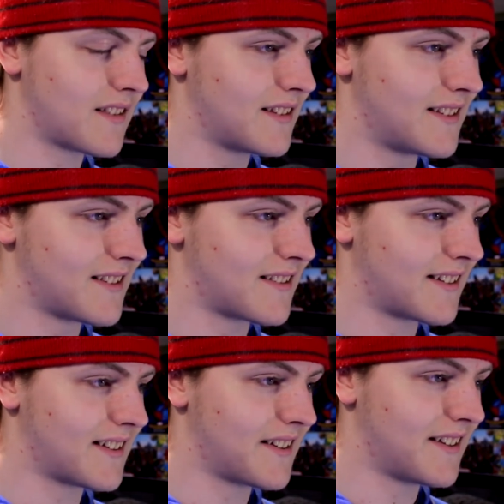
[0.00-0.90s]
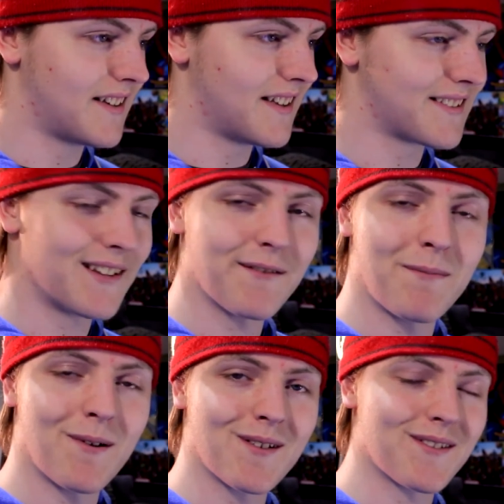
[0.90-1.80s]
I think this is like a
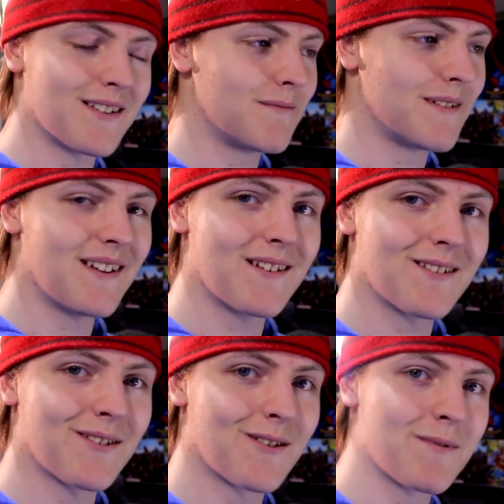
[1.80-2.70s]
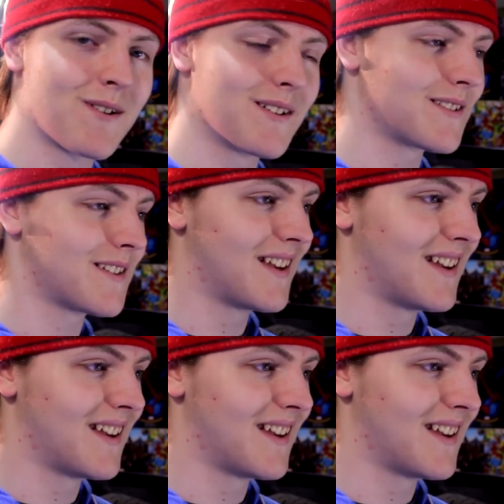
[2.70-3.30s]
self-portrait on my inner turmoils.